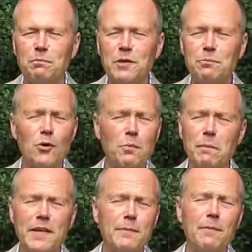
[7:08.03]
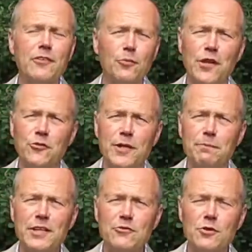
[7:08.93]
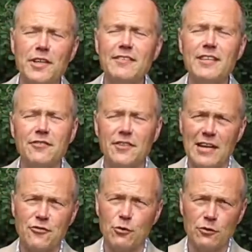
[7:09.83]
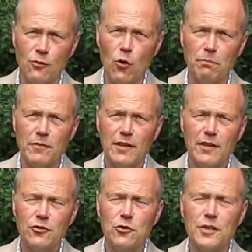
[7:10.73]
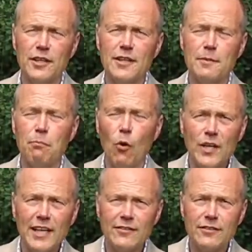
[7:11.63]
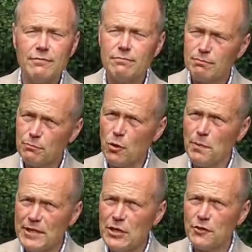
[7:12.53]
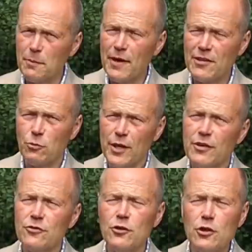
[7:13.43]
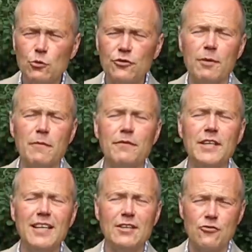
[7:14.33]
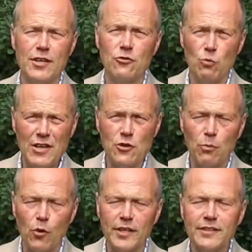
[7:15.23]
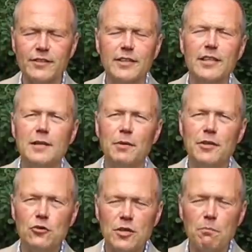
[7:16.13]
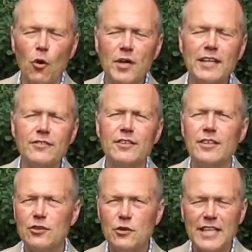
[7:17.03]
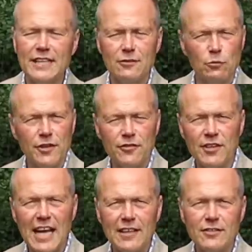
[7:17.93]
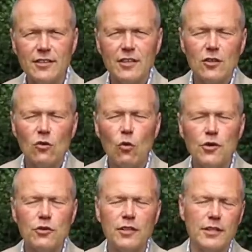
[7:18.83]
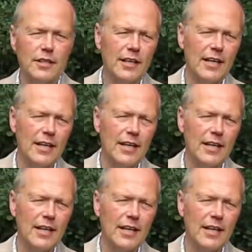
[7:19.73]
But probably the best way to eat beetroot is in its natural form. So you can either boil it, probably not the best way because you lose some of the nitrates when you boil it, but you can boil it, you can eat it with a salad, or you can